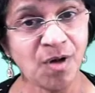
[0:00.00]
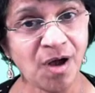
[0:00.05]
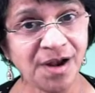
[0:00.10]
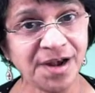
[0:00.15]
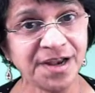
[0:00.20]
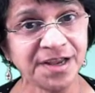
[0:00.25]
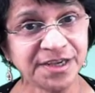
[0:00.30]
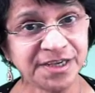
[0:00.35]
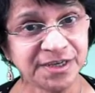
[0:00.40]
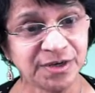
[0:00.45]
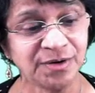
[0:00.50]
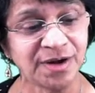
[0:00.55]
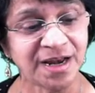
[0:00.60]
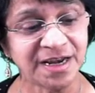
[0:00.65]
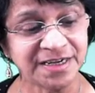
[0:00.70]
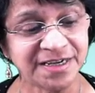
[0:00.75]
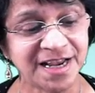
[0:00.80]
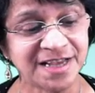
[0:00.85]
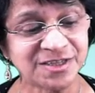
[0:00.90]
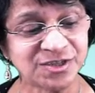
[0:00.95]
molecule
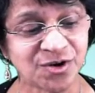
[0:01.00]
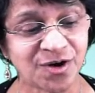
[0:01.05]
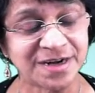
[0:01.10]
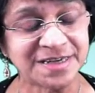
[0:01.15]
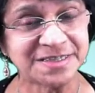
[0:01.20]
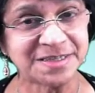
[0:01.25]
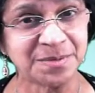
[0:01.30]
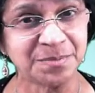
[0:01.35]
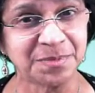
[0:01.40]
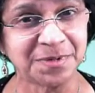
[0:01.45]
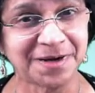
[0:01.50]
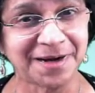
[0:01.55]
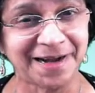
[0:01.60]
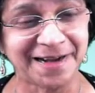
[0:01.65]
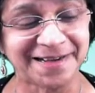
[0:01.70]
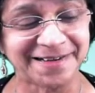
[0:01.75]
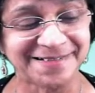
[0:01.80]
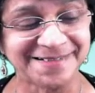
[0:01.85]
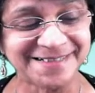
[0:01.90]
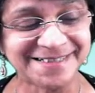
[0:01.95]
and it has got some
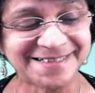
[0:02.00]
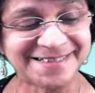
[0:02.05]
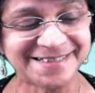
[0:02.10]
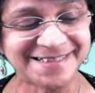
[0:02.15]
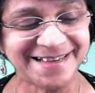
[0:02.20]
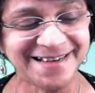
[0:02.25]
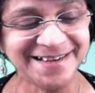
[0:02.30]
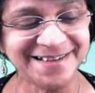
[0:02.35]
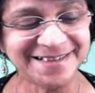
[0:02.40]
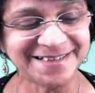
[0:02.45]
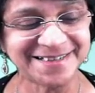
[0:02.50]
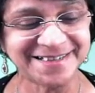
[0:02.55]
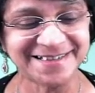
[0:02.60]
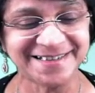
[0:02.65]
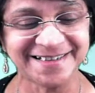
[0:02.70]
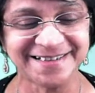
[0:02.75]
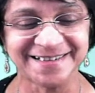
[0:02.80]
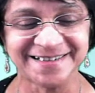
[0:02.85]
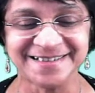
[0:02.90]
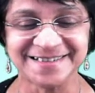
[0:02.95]
chiral
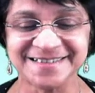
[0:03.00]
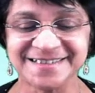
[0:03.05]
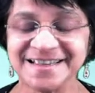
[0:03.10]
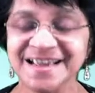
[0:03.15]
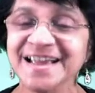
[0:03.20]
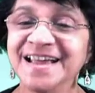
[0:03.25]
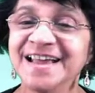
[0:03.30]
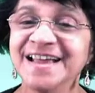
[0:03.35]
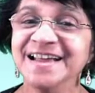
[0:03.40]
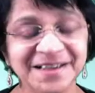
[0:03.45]
centers.